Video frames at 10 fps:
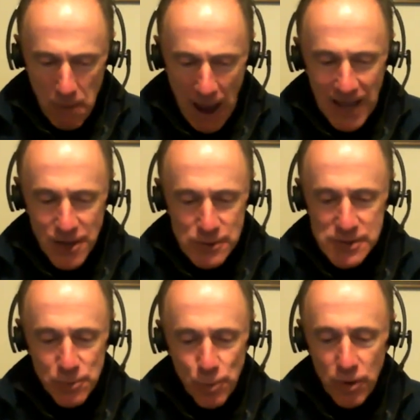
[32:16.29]
I
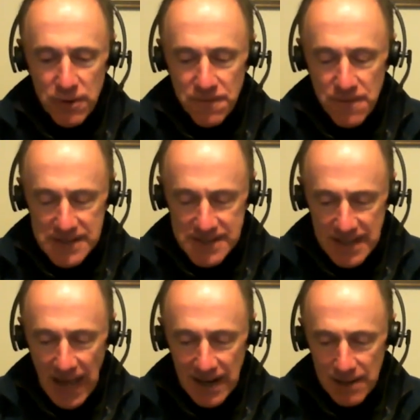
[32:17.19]
use the word as the
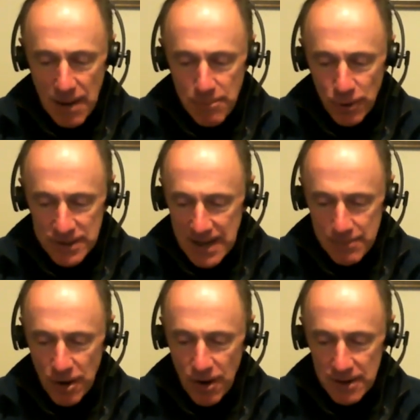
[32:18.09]
title of my book,
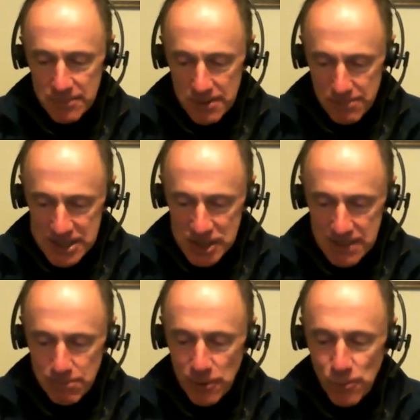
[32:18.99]
demagogue, but a much
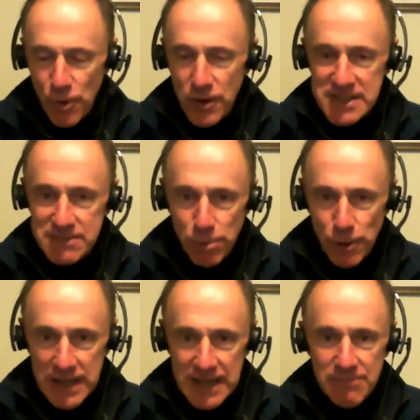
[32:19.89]
simpler word is
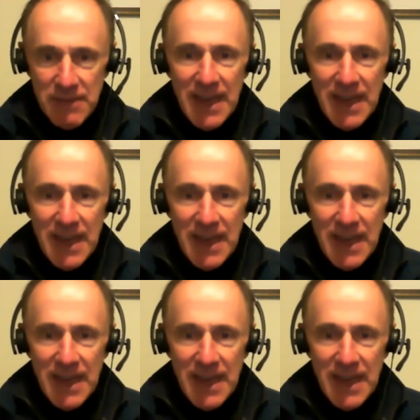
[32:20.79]
bully.